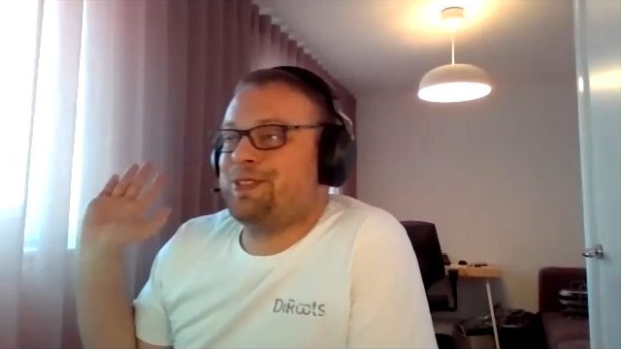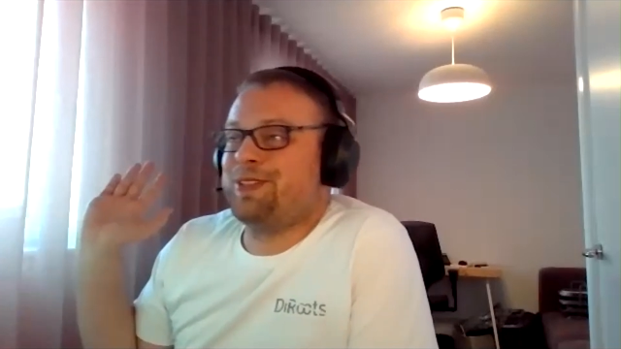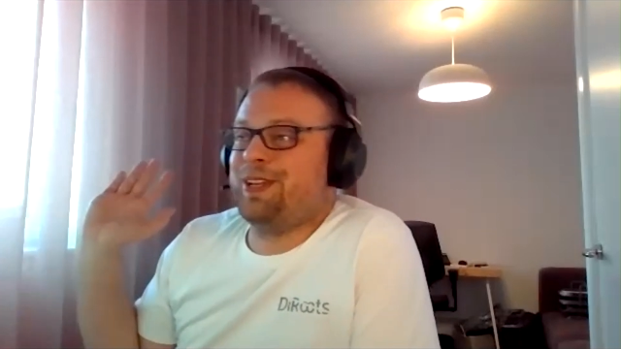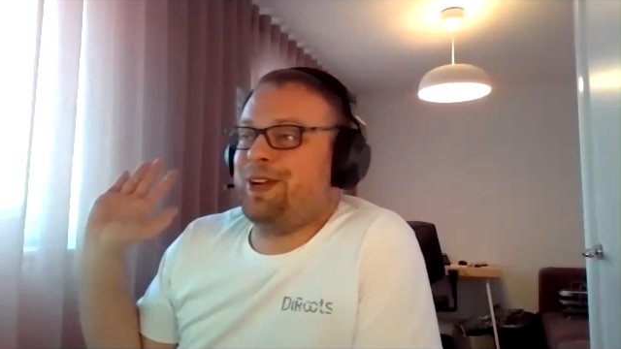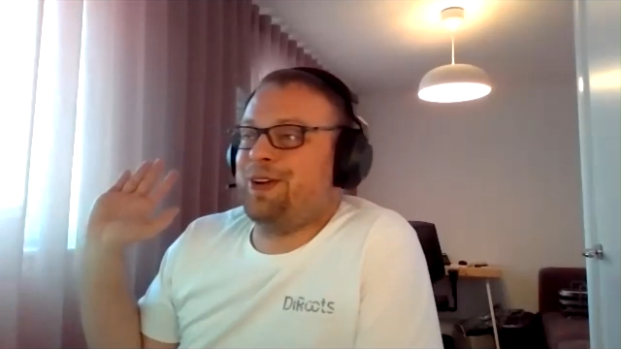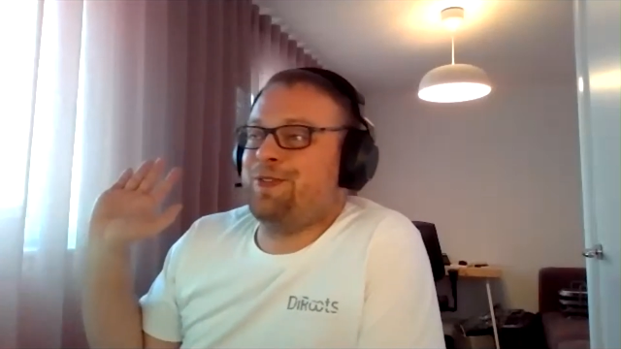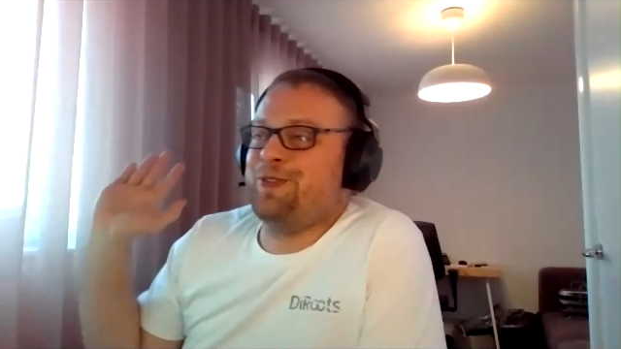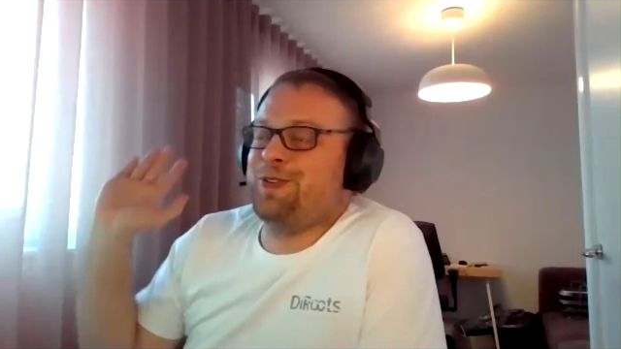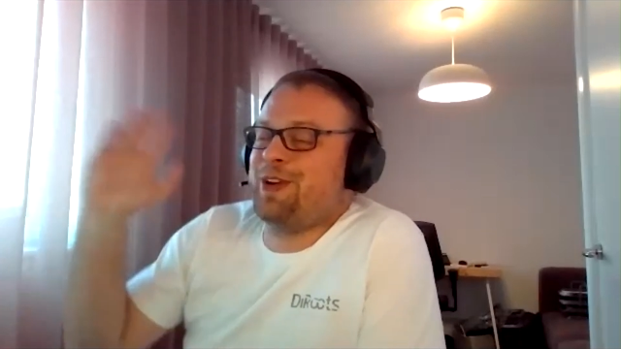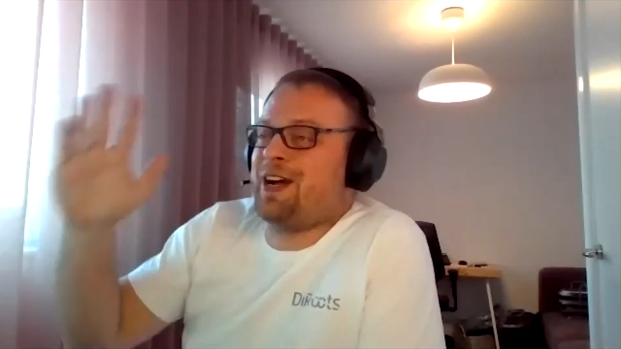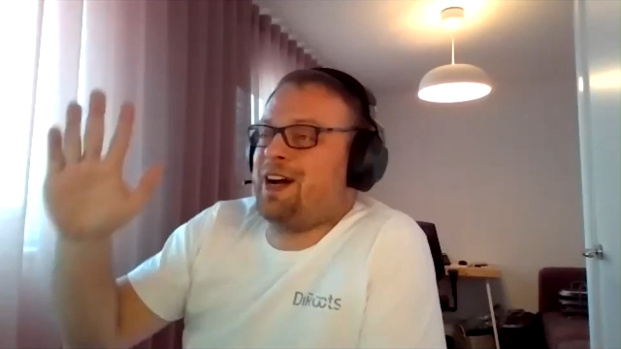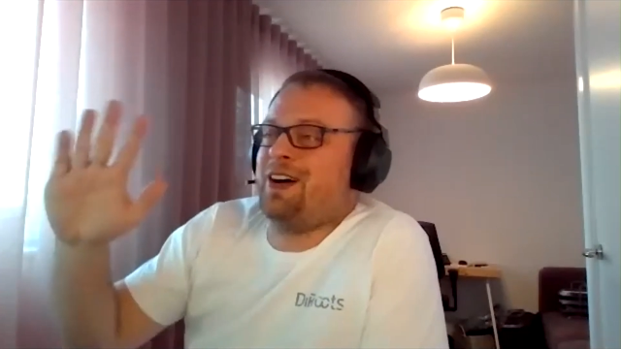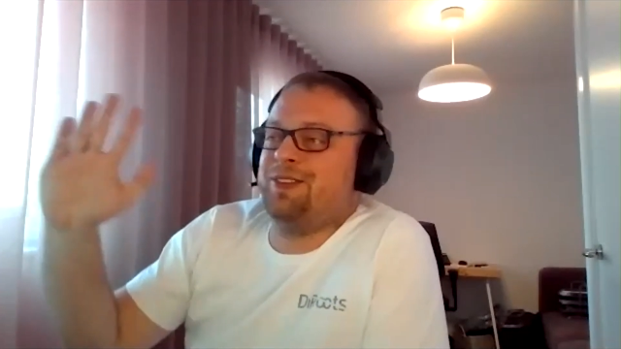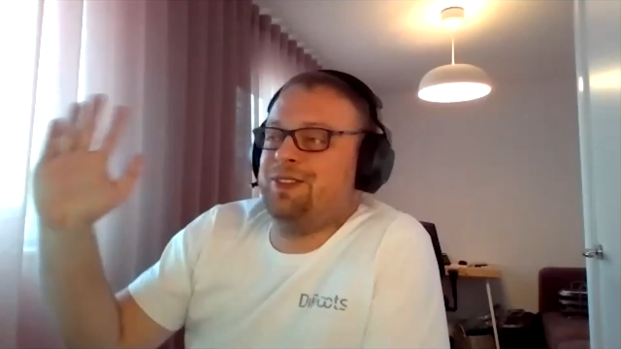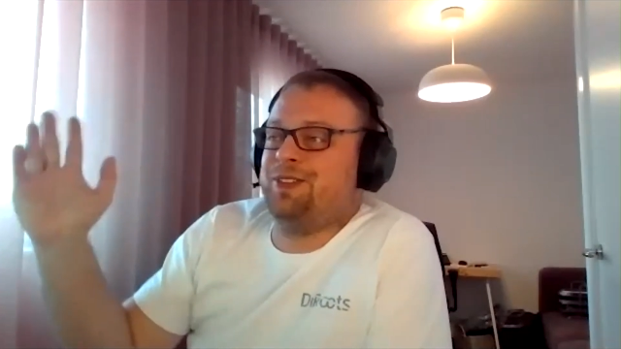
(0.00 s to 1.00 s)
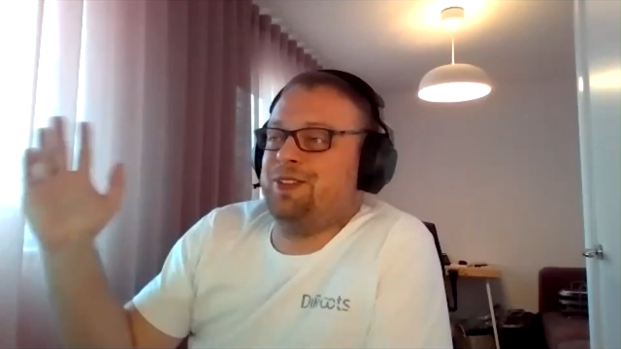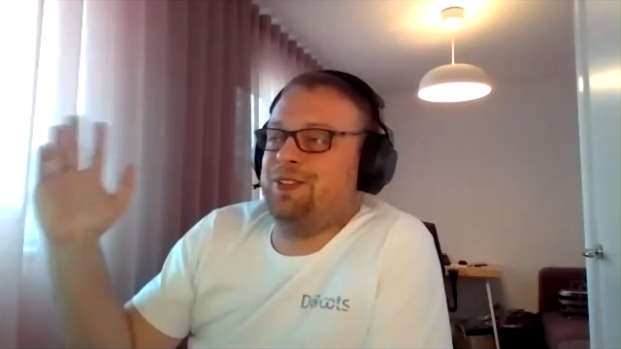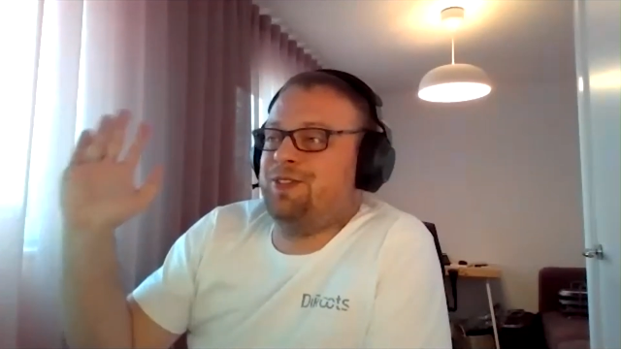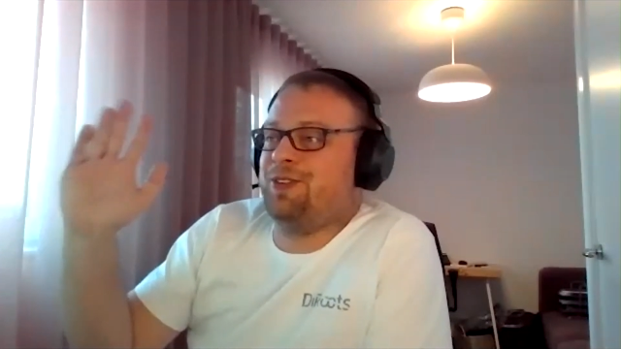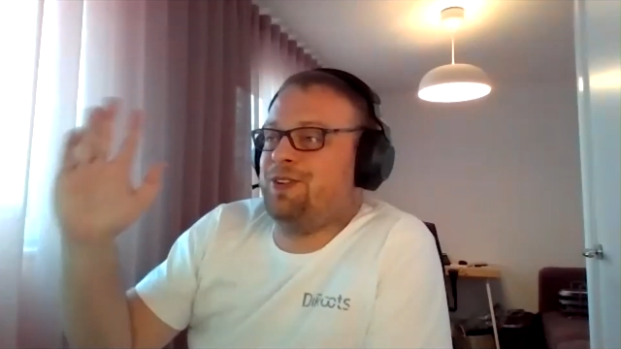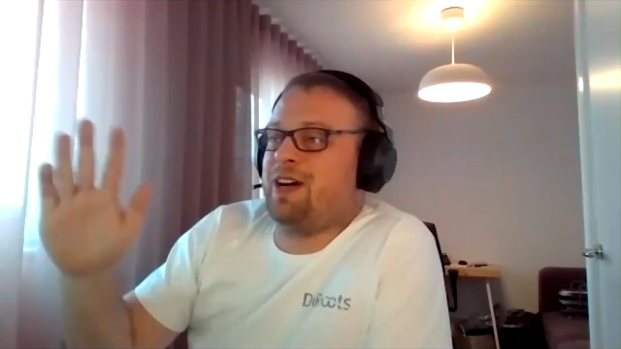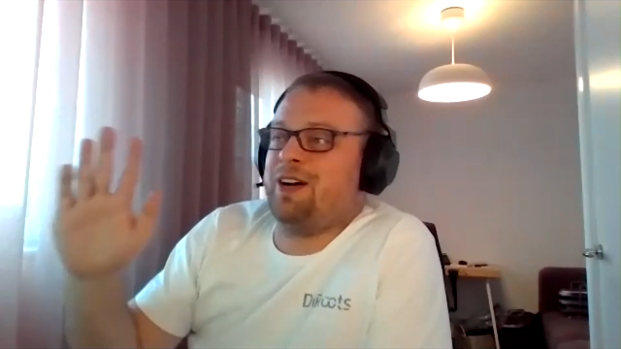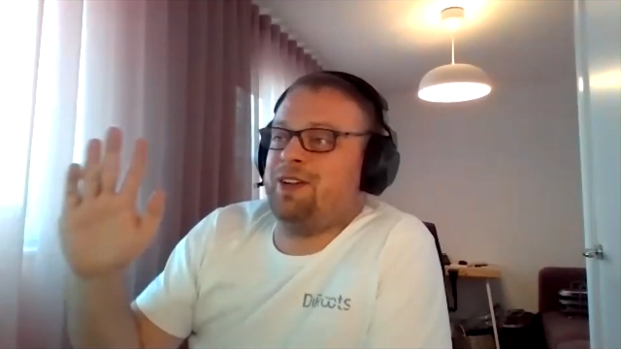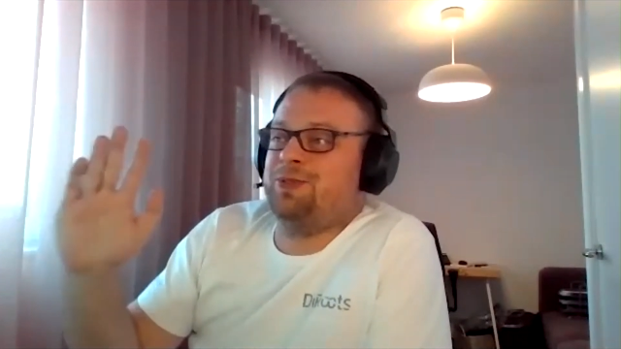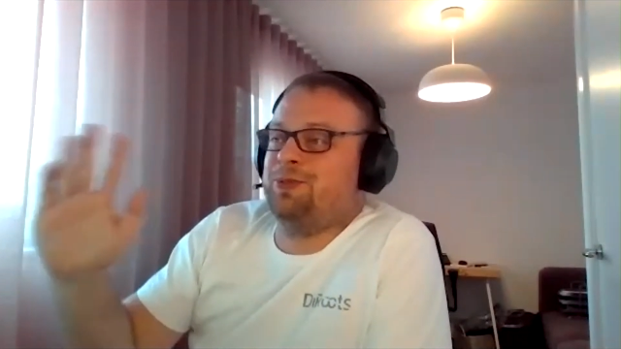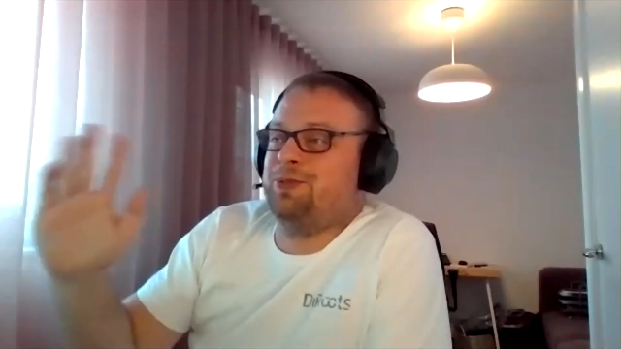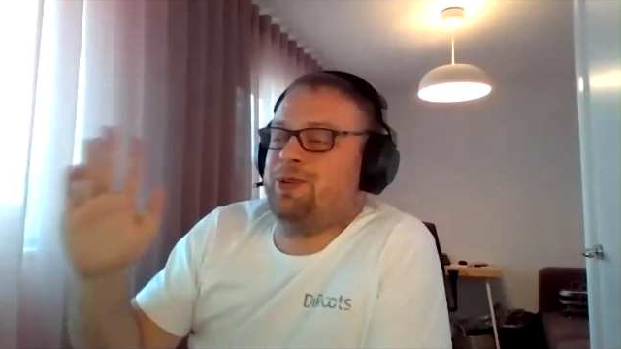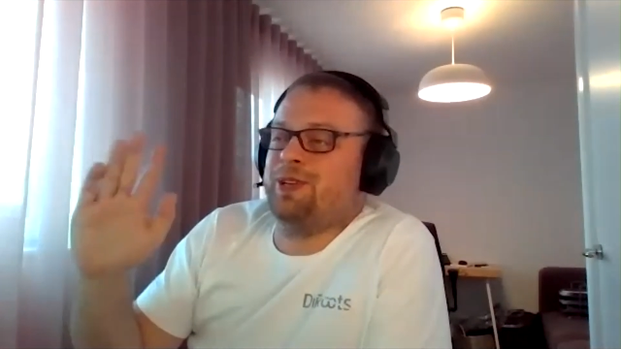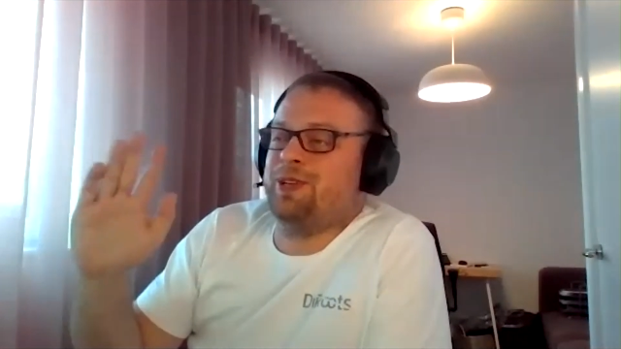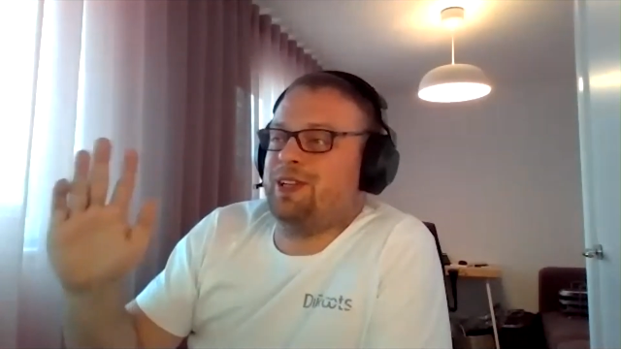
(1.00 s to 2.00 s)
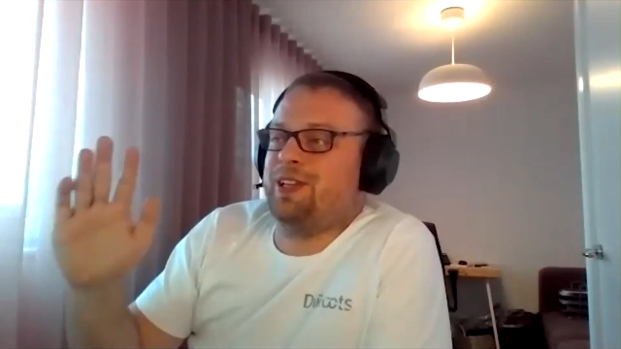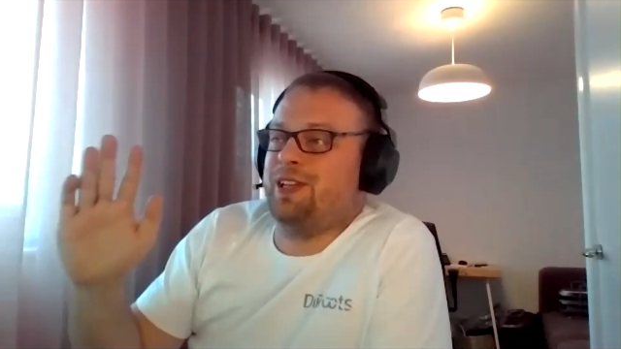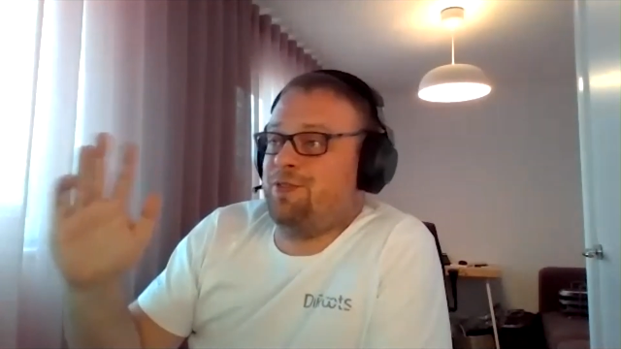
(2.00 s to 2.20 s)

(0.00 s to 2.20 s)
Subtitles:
if you can't work